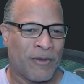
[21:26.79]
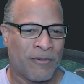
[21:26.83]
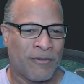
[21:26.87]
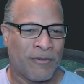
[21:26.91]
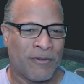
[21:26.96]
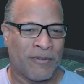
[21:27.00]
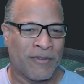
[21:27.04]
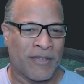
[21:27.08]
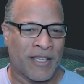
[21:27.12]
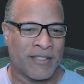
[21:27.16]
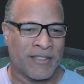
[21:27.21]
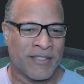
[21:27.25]

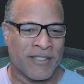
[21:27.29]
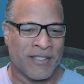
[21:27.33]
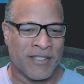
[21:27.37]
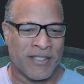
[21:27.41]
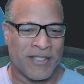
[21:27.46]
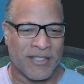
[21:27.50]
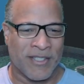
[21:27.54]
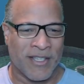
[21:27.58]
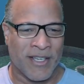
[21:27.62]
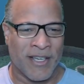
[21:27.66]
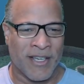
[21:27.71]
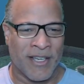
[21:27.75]
We've got the
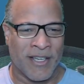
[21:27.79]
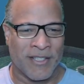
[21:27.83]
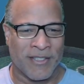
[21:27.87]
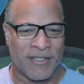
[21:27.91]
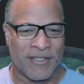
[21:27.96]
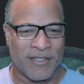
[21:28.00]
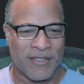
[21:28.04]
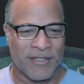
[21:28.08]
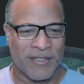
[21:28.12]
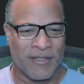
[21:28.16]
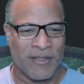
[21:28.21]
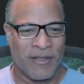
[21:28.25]

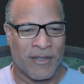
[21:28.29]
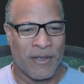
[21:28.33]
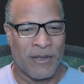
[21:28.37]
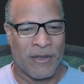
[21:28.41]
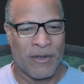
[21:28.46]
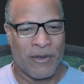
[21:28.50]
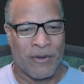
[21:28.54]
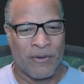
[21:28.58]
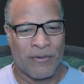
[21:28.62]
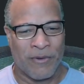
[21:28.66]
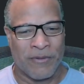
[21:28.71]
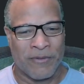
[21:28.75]
stats,
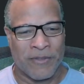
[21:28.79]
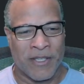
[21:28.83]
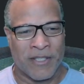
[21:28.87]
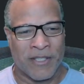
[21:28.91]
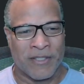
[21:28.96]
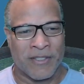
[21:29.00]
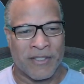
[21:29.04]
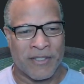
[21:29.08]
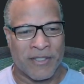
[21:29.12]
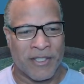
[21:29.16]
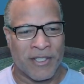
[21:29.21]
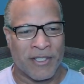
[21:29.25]
we've
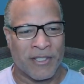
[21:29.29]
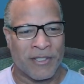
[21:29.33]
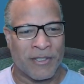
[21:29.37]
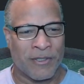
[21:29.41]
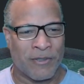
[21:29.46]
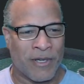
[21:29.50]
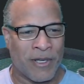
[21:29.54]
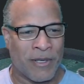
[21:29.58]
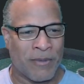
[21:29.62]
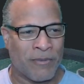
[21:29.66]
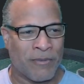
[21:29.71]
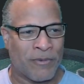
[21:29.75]
got the
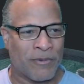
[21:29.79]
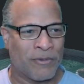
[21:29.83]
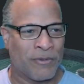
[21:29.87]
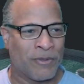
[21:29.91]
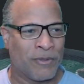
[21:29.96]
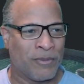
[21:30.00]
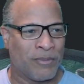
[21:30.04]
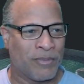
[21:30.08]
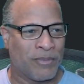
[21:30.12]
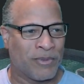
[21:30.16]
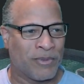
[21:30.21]
Telegram group,